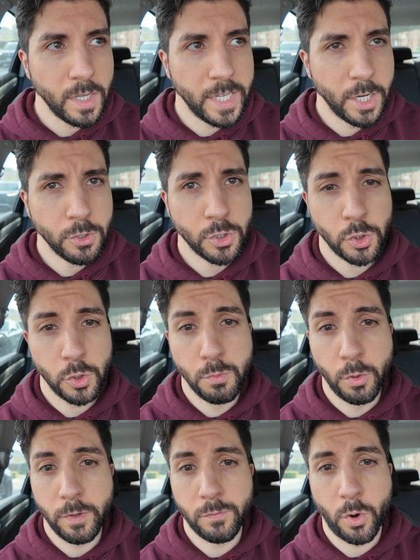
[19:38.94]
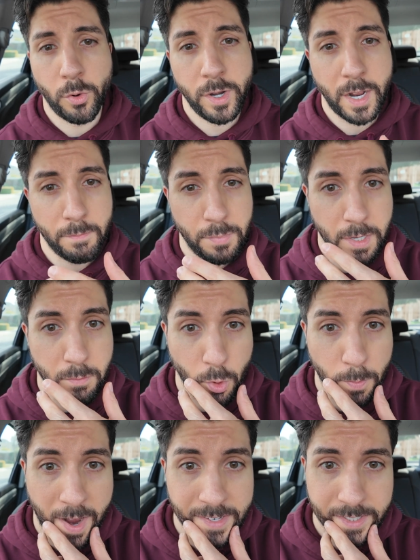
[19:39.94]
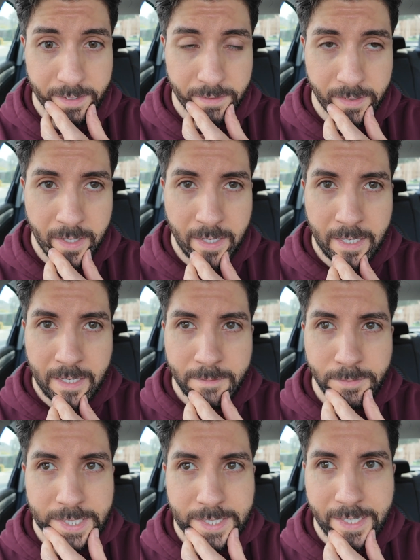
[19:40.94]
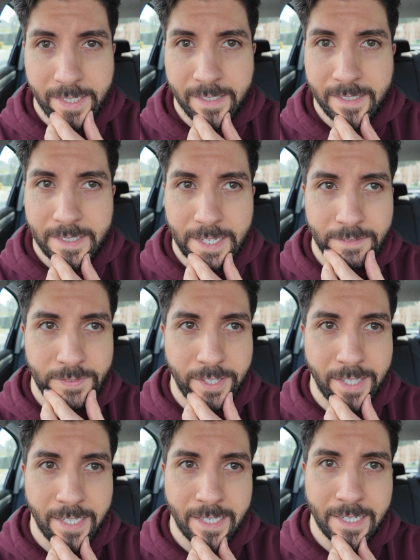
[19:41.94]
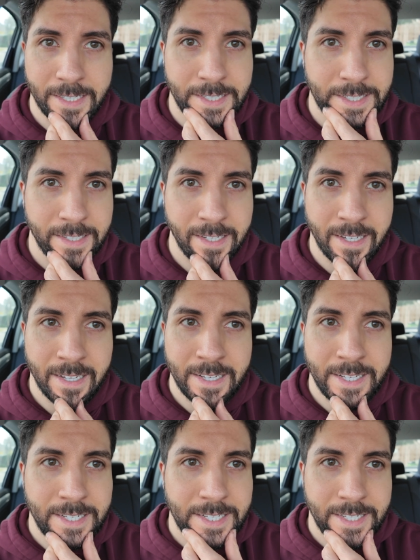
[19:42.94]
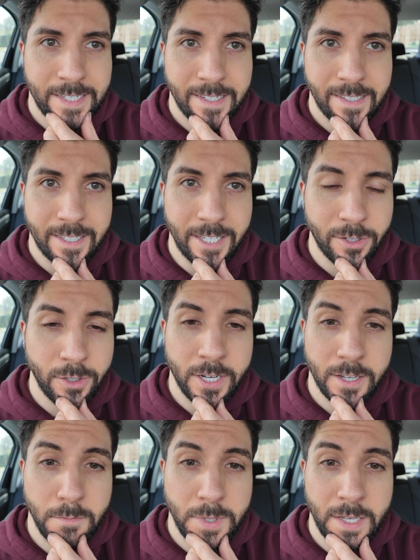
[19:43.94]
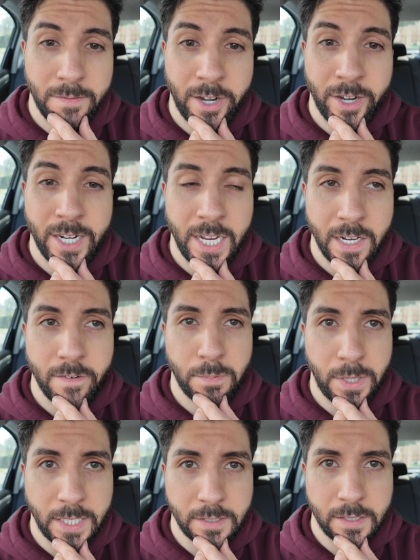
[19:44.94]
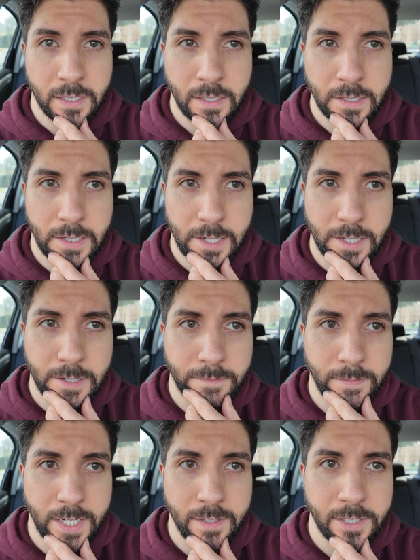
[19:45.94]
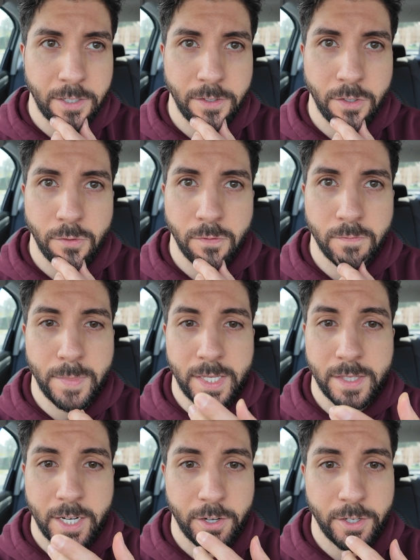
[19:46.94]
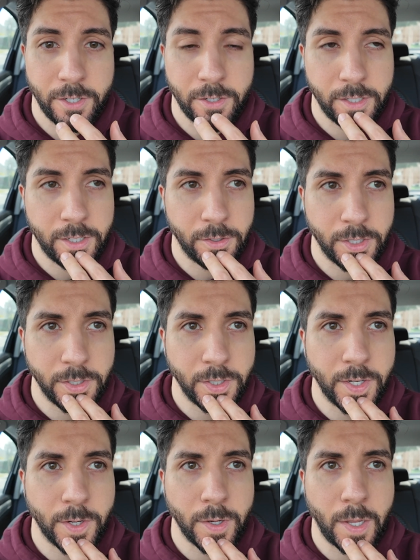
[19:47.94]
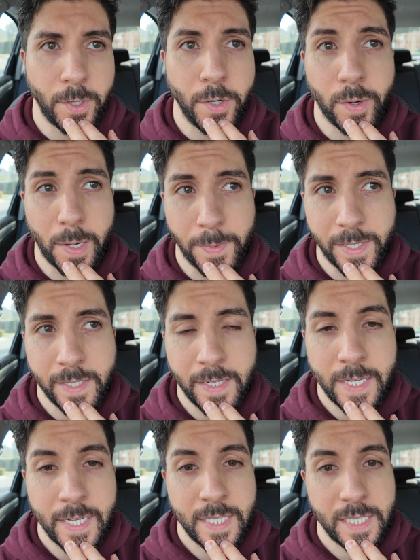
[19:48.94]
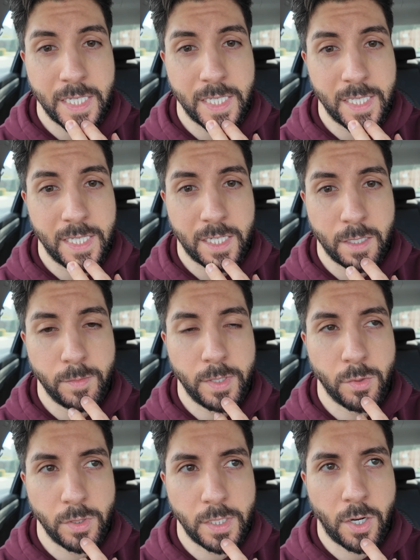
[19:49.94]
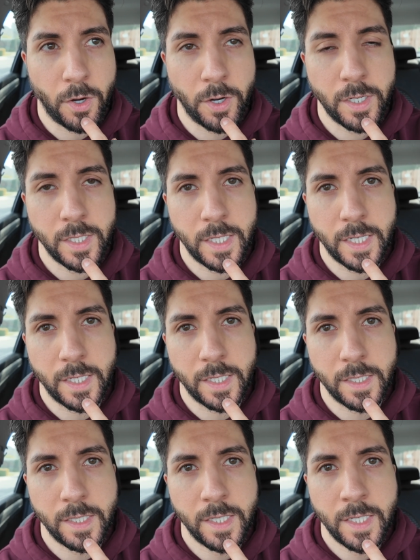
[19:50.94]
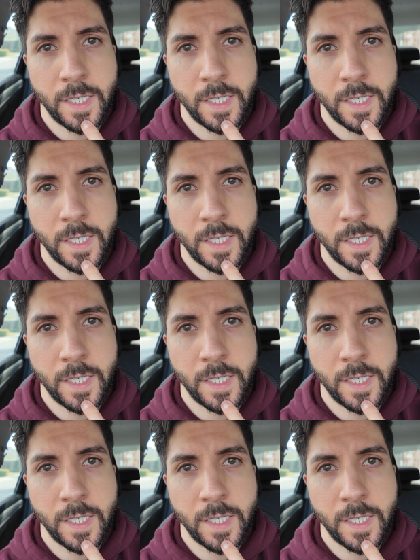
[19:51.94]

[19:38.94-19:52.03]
here's to moving forward and being more positive, because I feel like the internet can be a very negative place, and until you've been there, you know what I mean. It can be really hard, and